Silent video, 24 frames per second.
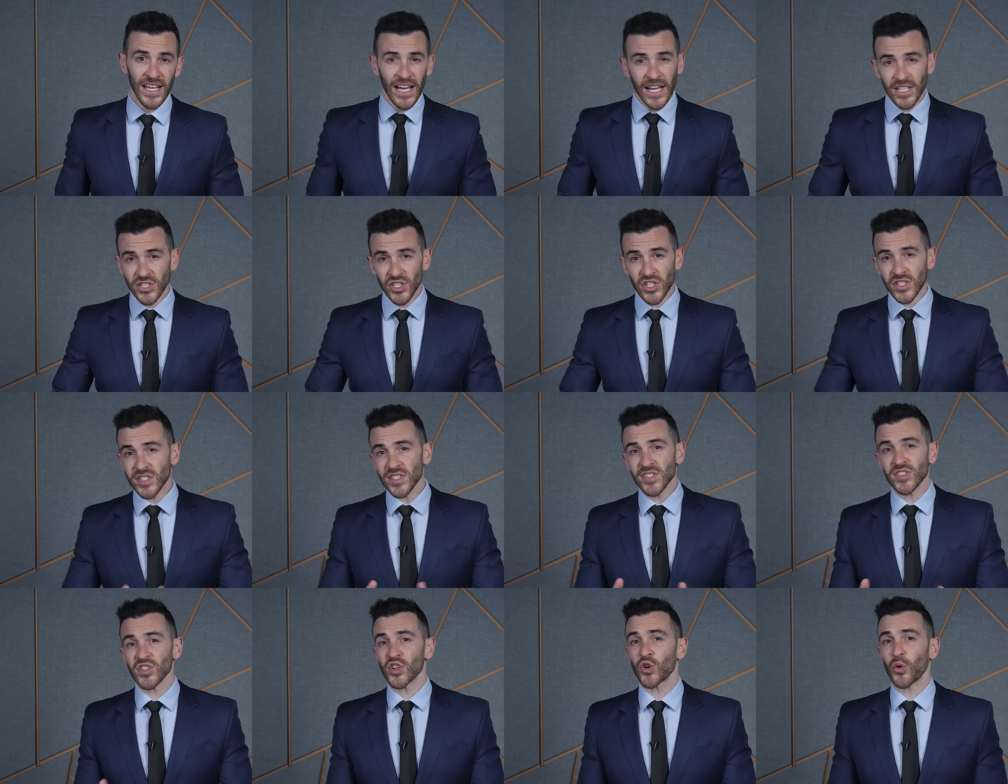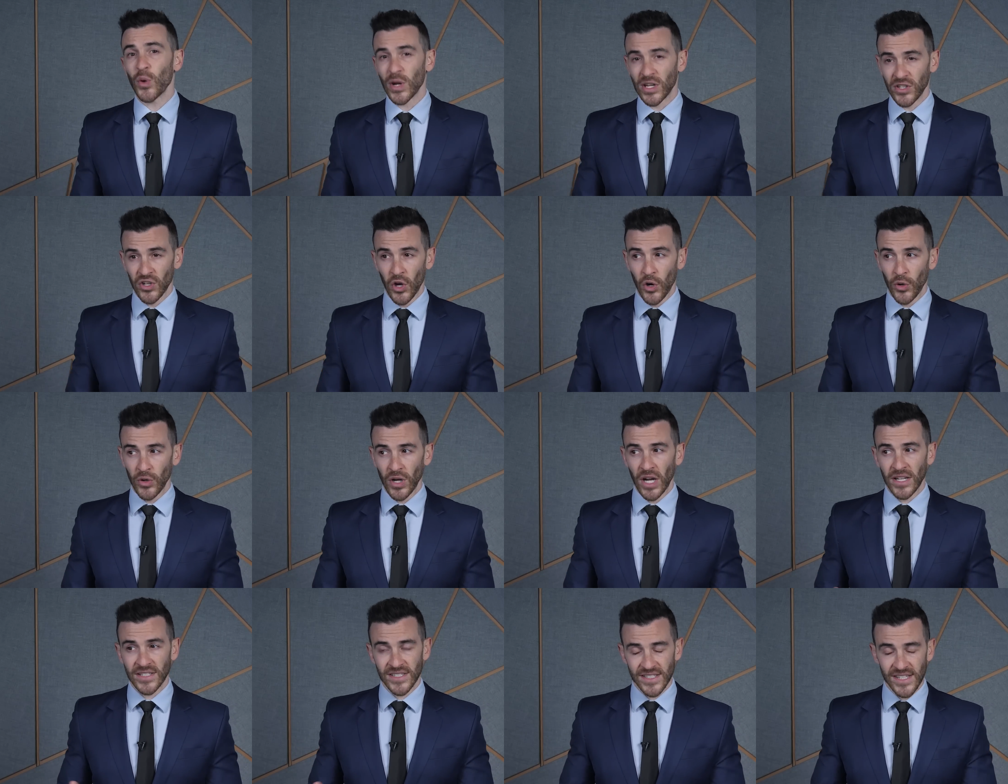And just as a quick
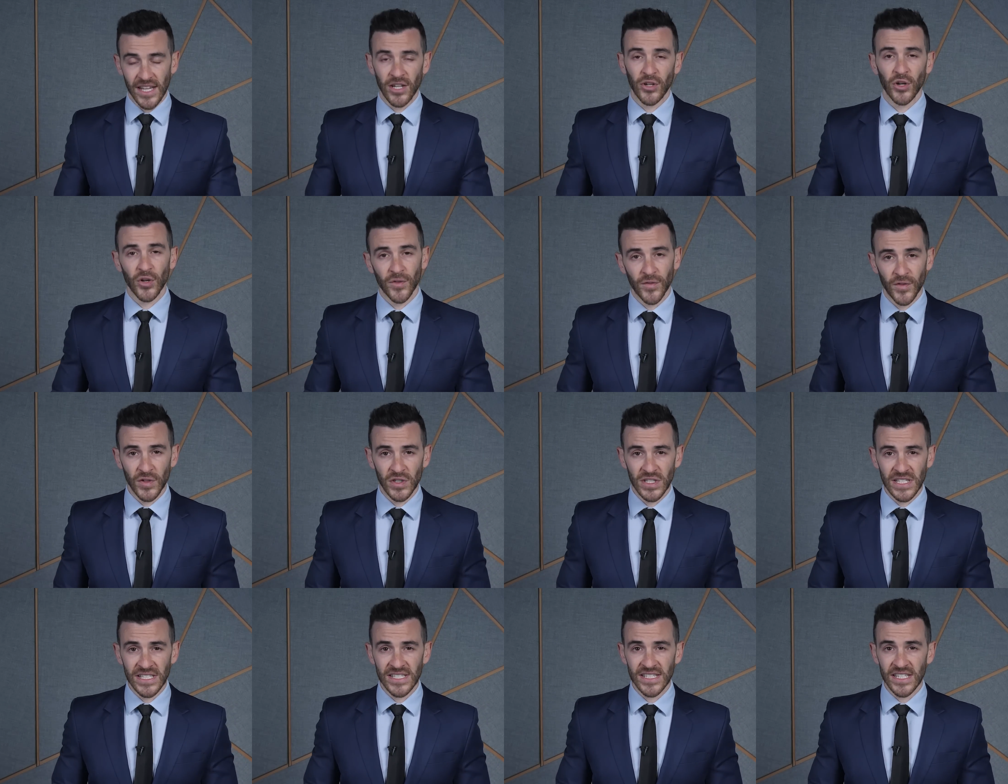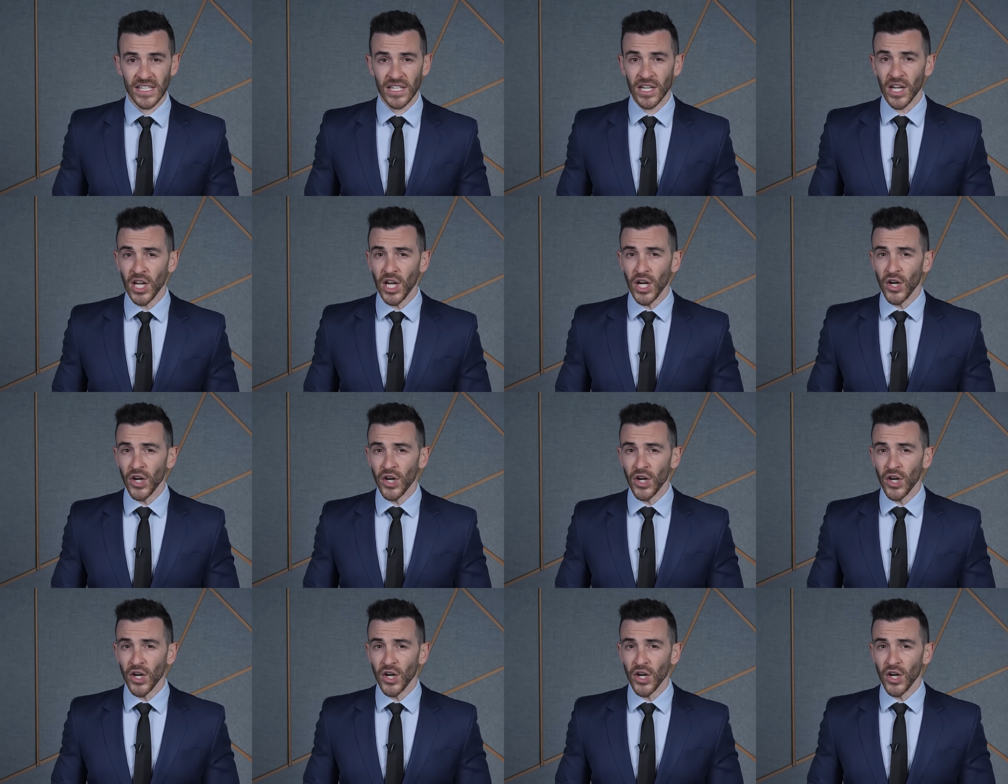note on statehood for D C,